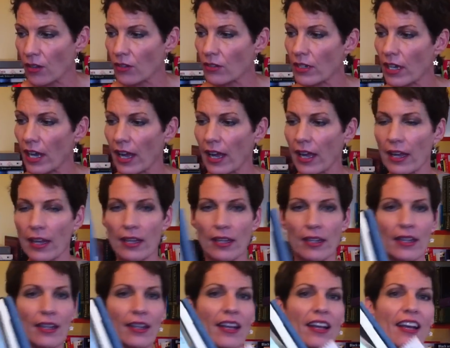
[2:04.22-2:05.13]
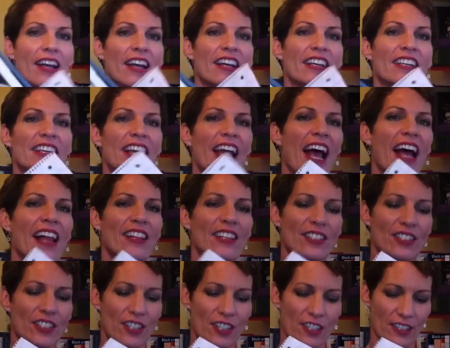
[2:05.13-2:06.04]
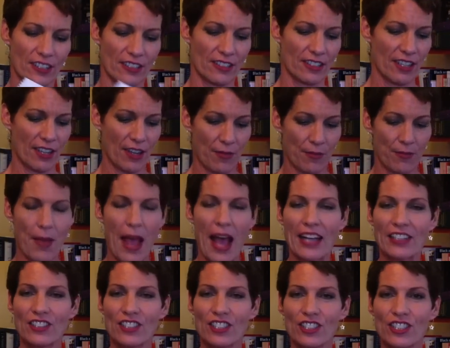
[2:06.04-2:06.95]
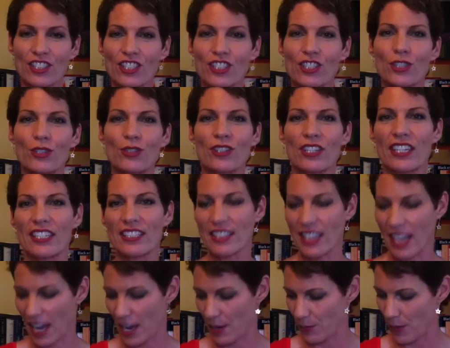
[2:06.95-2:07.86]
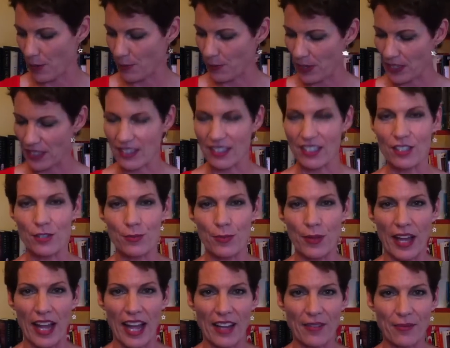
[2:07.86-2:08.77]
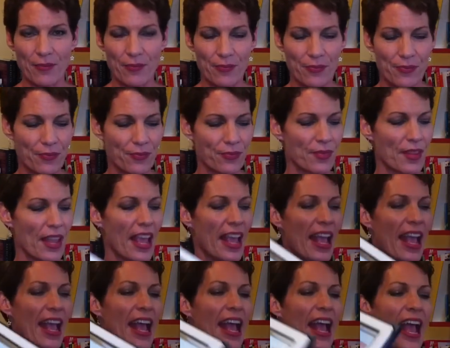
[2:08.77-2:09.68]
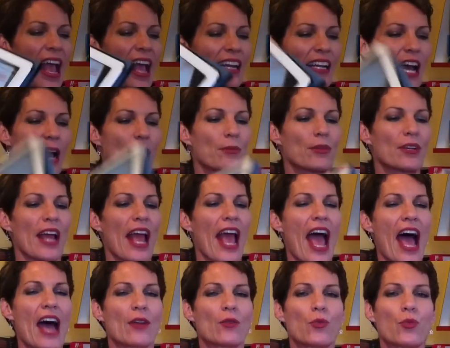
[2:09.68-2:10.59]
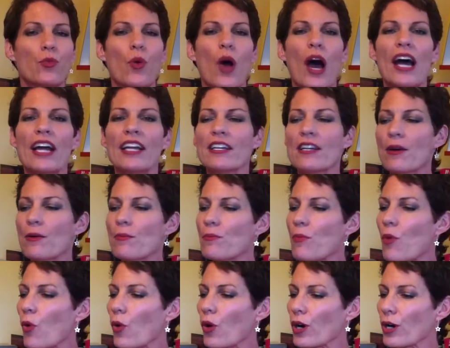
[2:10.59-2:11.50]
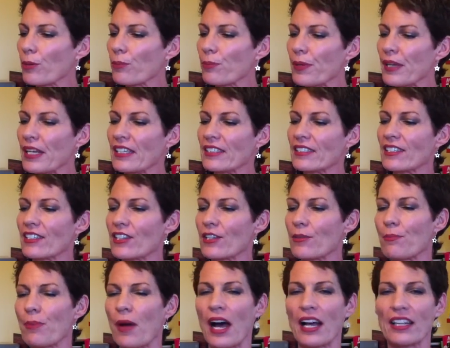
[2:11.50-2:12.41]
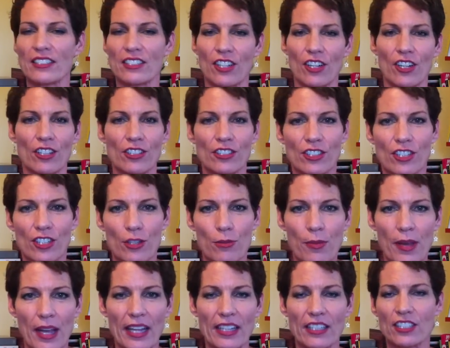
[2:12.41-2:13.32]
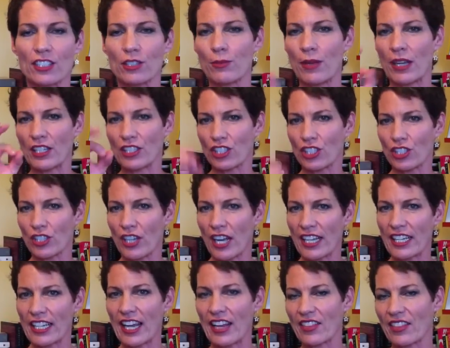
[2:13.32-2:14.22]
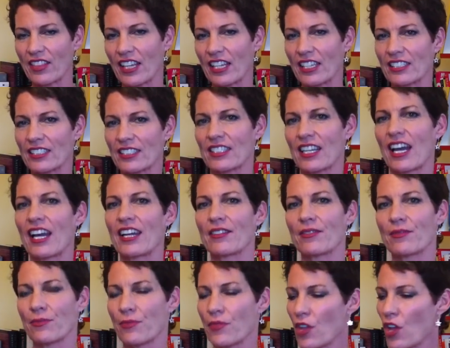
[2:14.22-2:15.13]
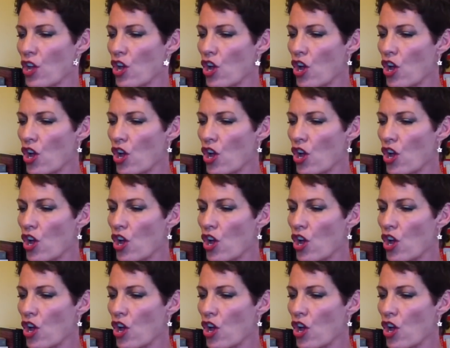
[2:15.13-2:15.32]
Okay? Calendar, master to-do list, and my business plan. And I'm going to add one more piece of the puzzle to the mix to make sure I get things done.